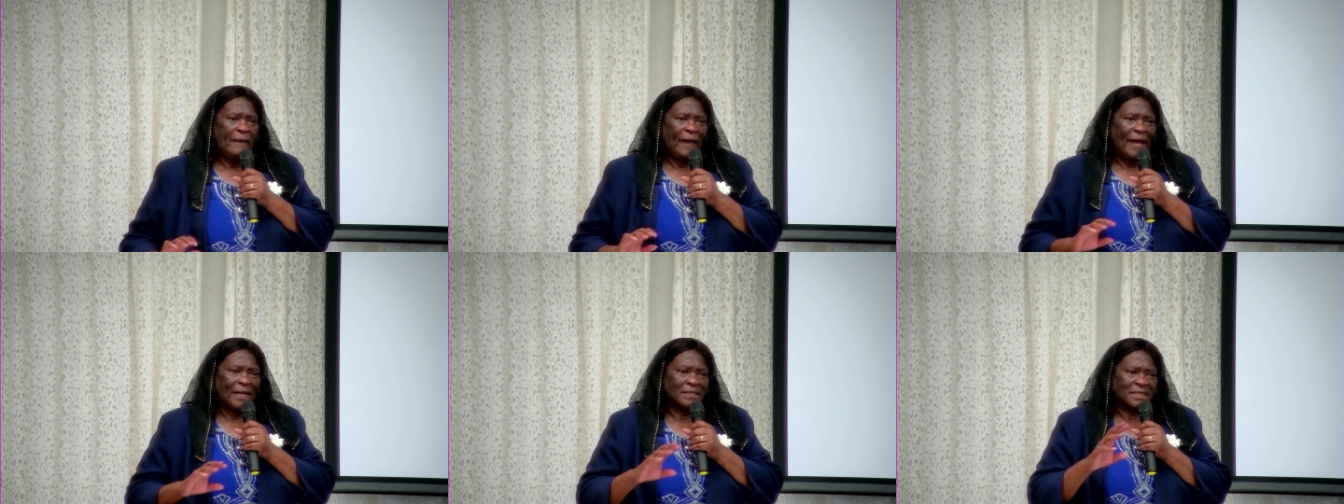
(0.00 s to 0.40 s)

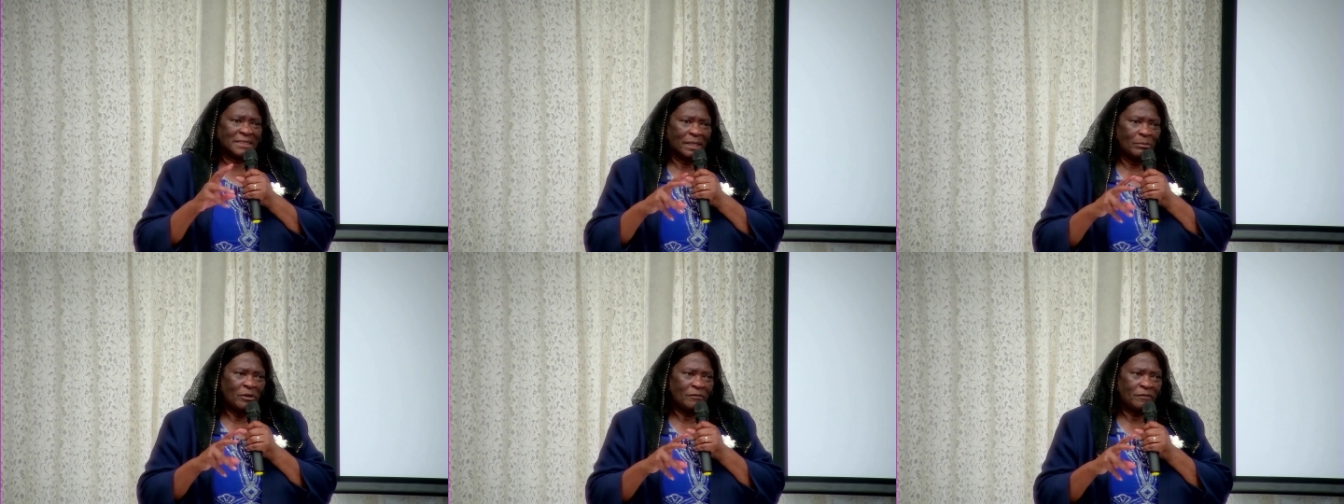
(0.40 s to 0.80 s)
And
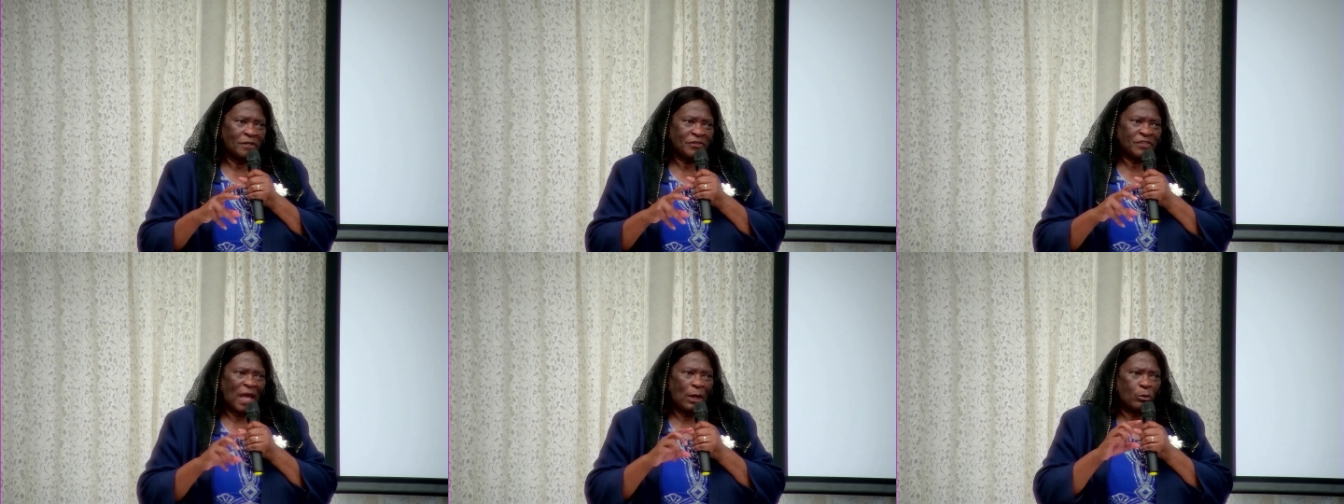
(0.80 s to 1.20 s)
some of
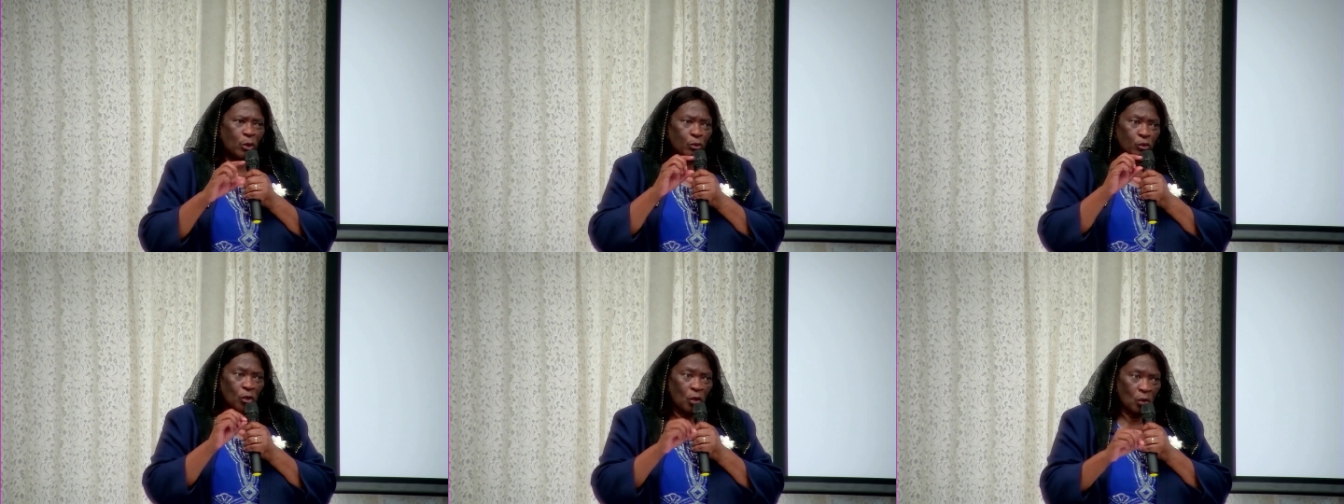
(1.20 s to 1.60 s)
us, our
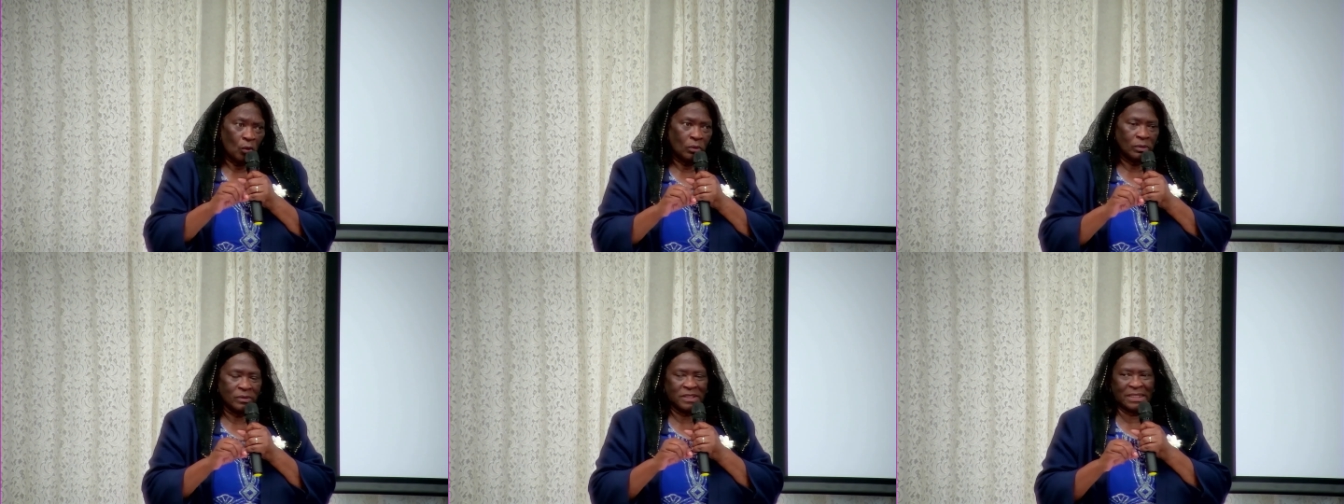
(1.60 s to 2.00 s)

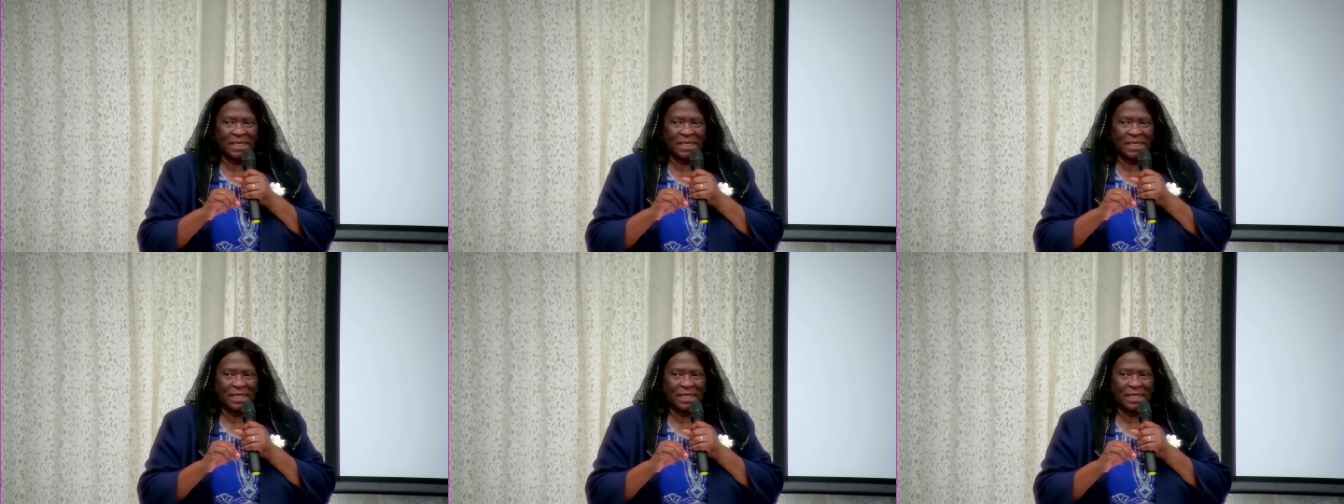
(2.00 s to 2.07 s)
roles